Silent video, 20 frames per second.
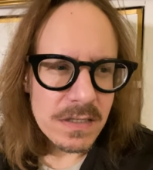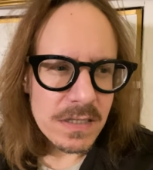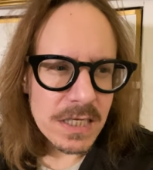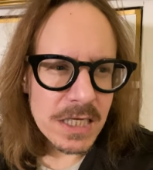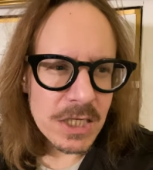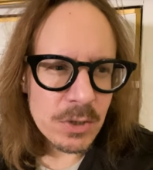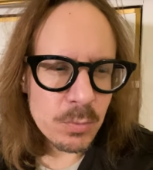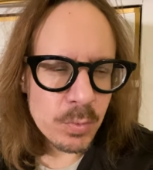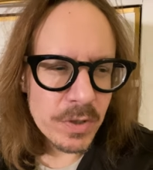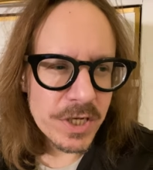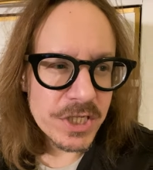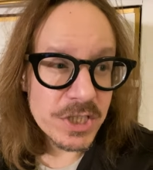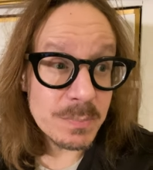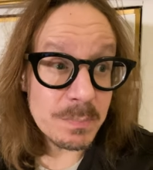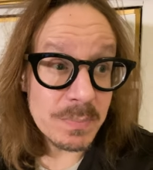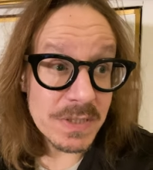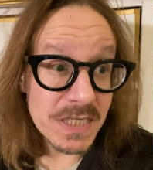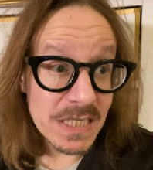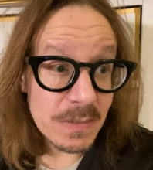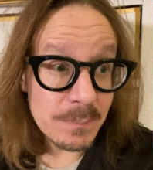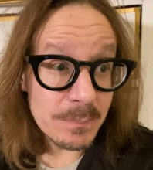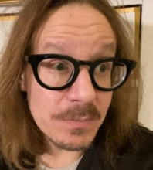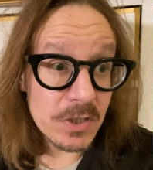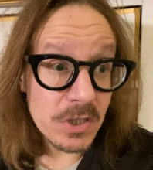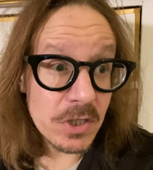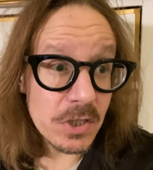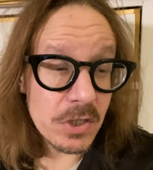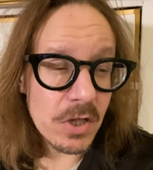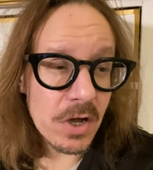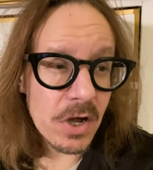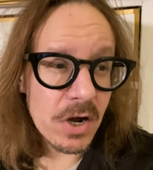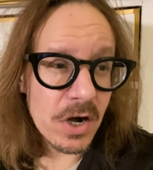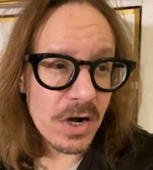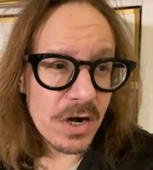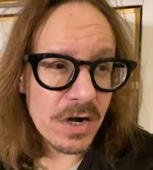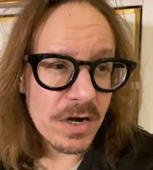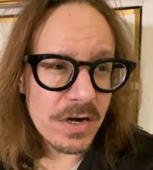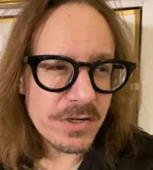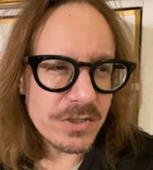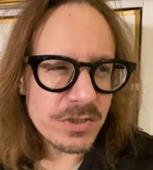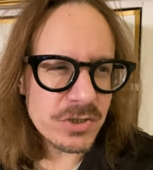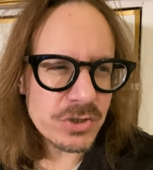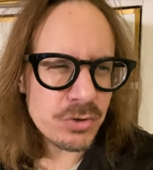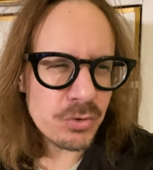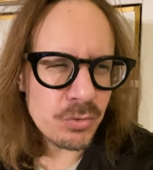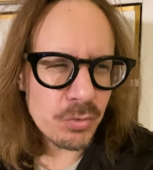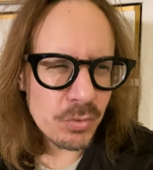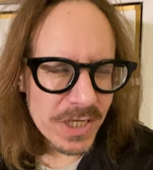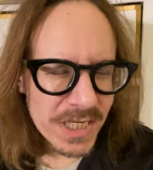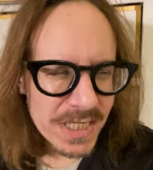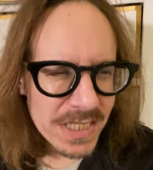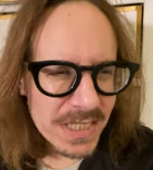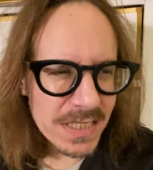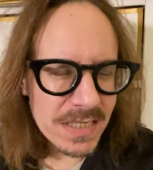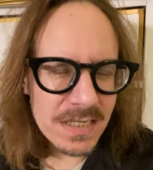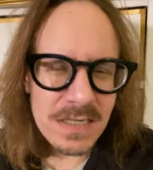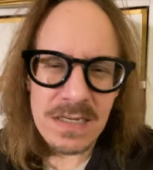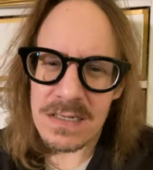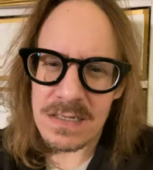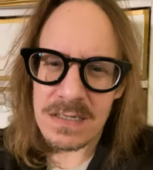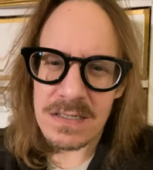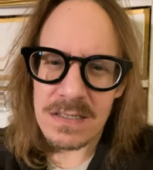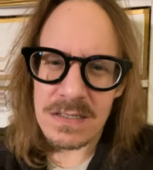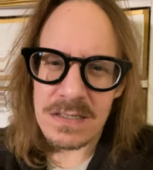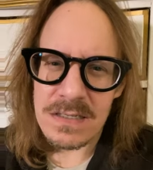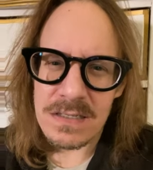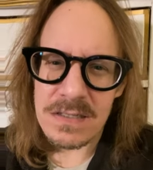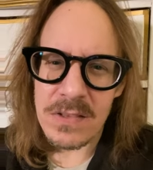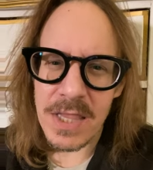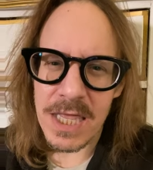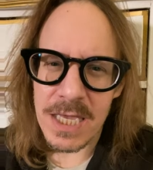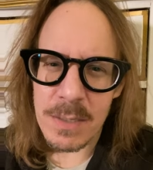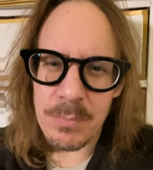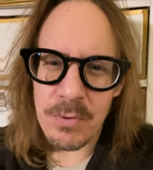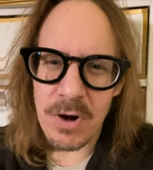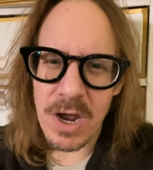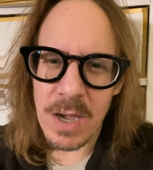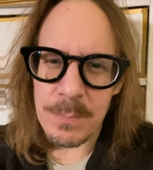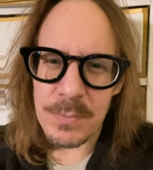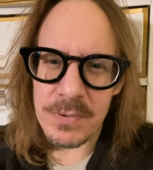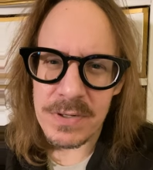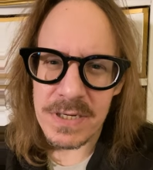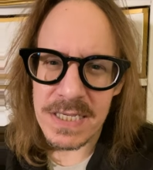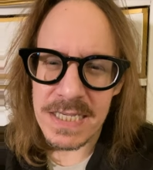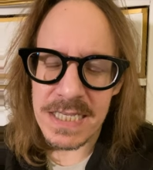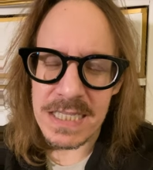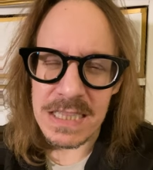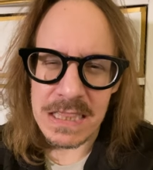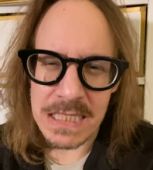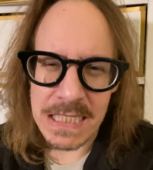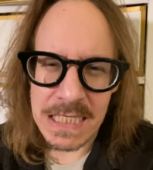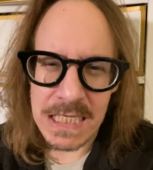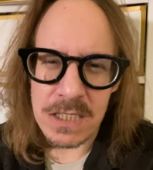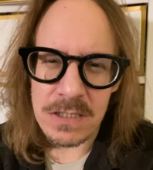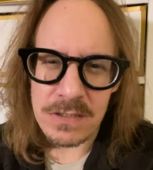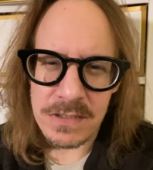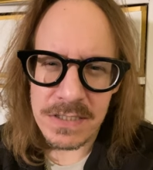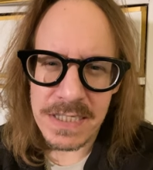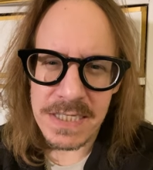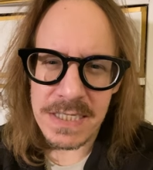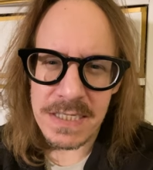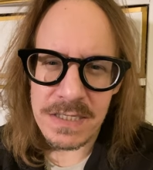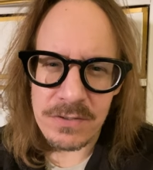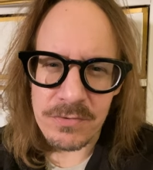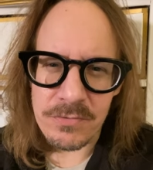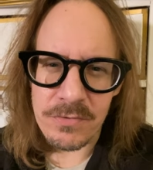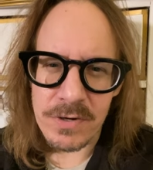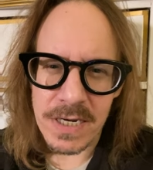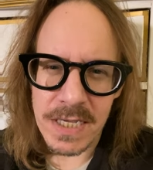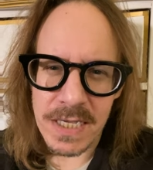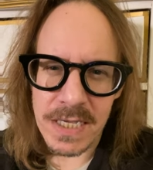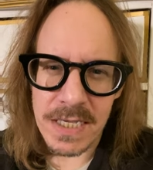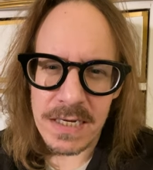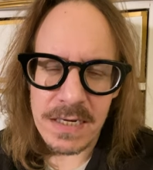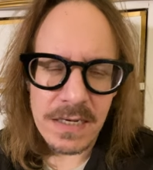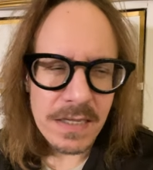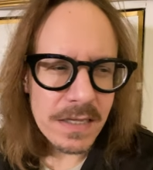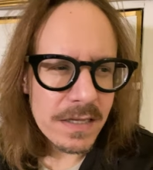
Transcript: in which people are treated like property legally, right?